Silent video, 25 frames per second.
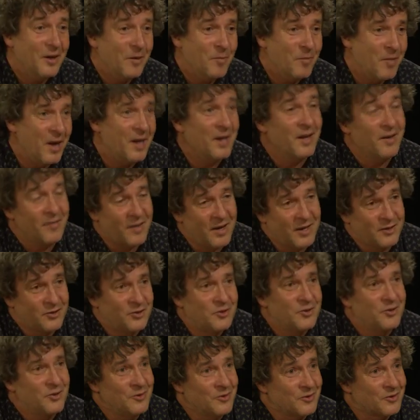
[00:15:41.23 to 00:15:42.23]
Many of our
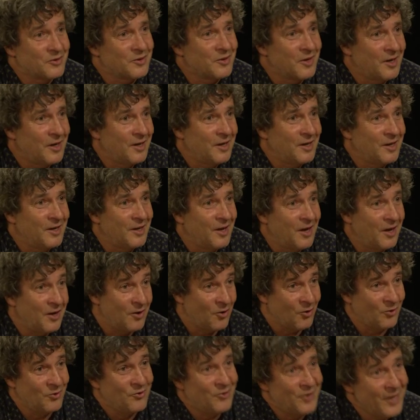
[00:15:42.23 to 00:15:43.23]
students are
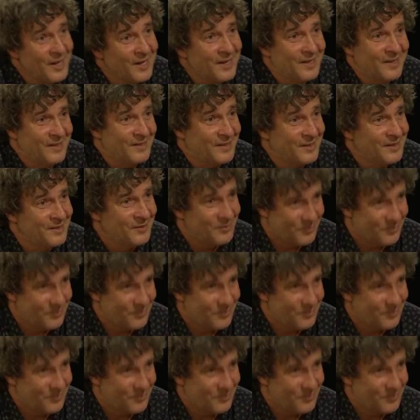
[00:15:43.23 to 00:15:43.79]
non-drinkers